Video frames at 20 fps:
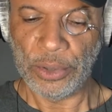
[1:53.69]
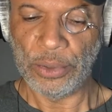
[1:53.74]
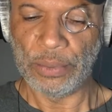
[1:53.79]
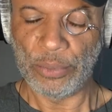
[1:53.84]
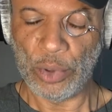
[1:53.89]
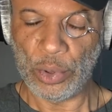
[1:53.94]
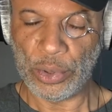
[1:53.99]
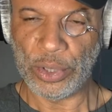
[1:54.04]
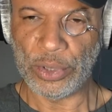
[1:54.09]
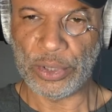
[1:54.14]

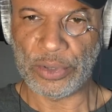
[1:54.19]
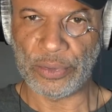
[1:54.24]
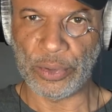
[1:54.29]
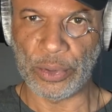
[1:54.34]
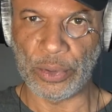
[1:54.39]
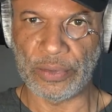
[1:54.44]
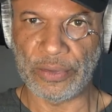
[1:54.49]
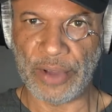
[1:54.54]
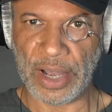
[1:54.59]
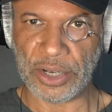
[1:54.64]
more
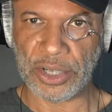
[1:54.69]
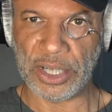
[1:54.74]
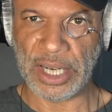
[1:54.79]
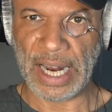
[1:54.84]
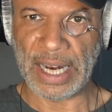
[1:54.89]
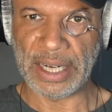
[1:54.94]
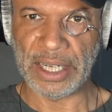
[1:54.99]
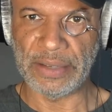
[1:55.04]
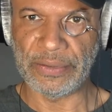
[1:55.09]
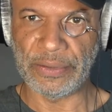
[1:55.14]
useful
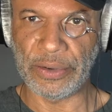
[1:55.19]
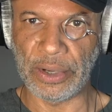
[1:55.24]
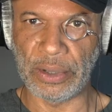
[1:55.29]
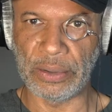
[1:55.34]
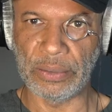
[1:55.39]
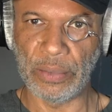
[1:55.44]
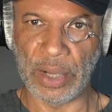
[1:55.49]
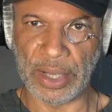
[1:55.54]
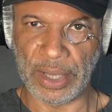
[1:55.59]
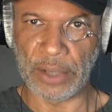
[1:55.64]
functionality for,
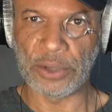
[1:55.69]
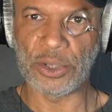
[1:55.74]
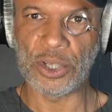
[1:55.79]
those